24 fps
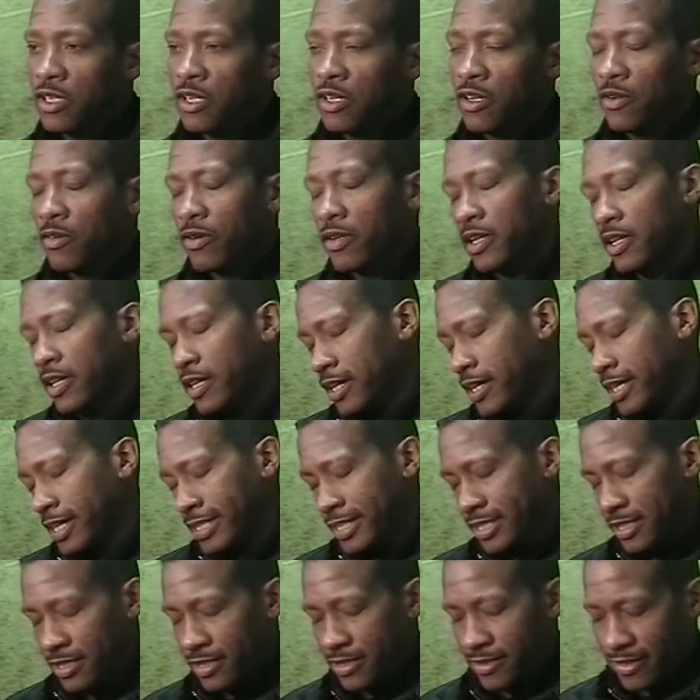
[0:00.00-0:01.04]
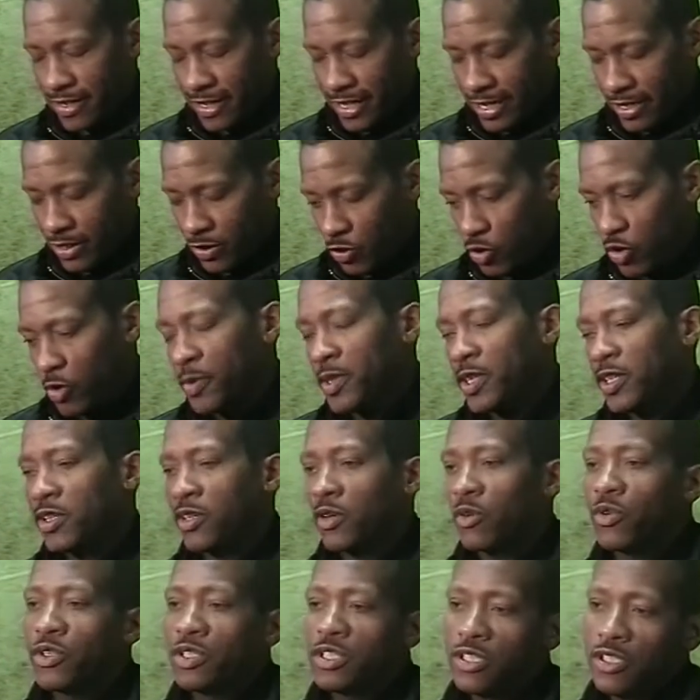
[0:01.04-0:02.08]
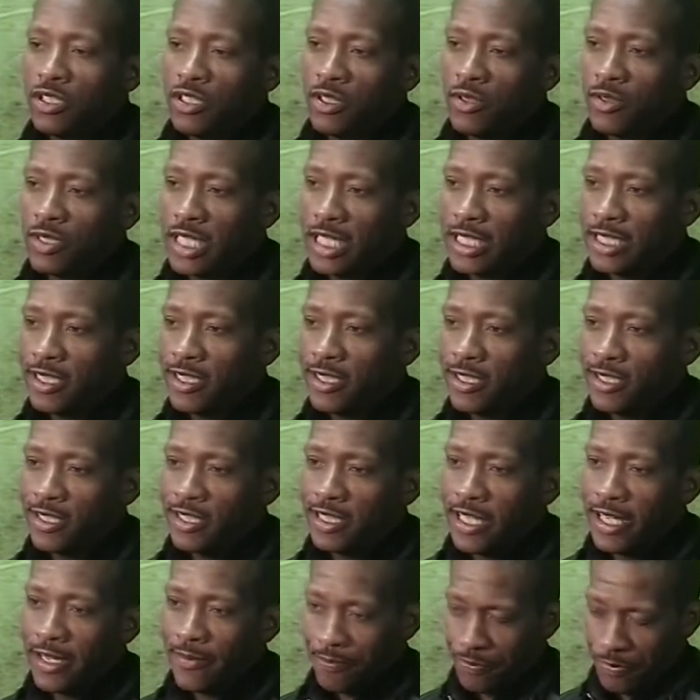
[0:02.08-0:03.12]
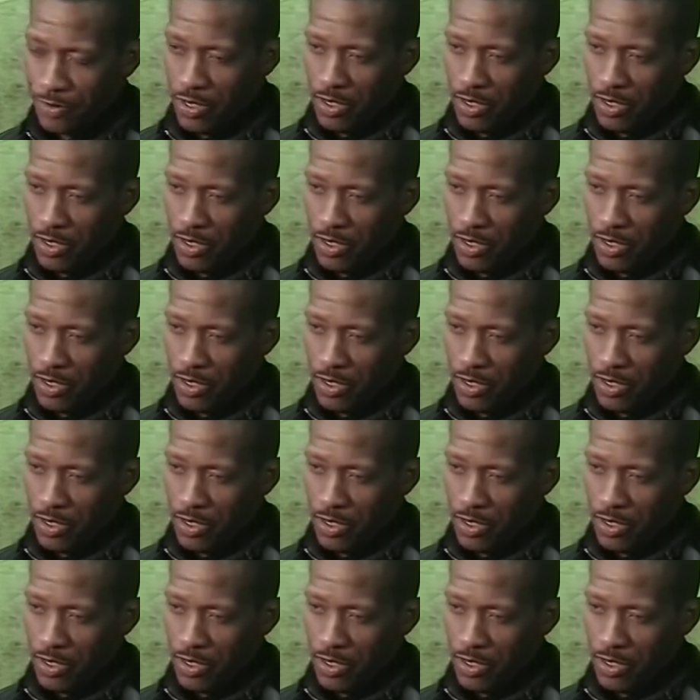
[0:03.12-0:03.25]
well, as a tribute to Quincy Jones, I should say,